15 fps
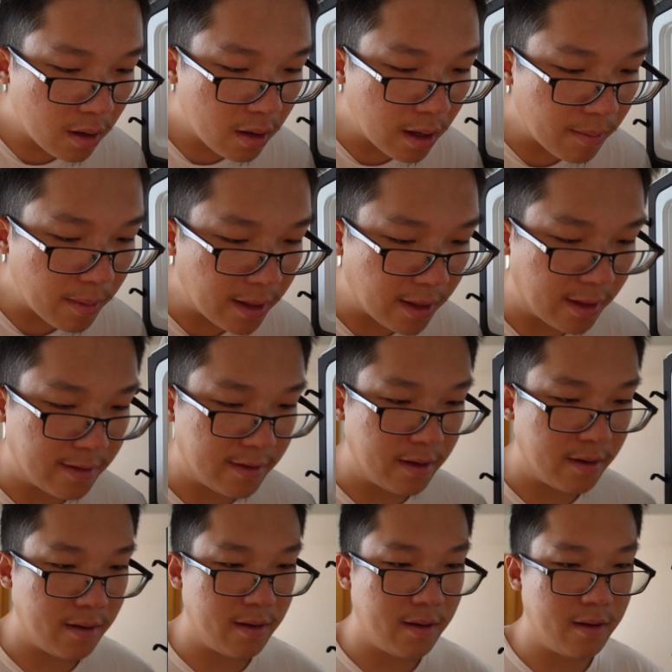Yep, I think that's
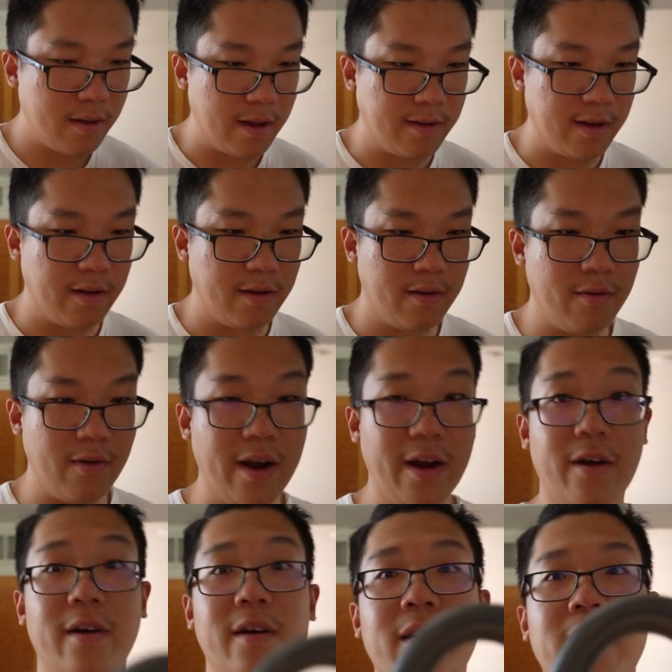it. That's it. Right
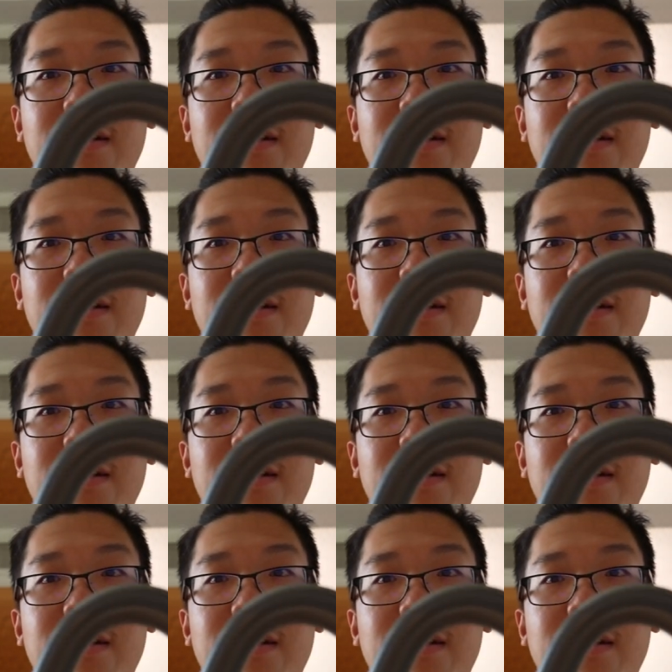here.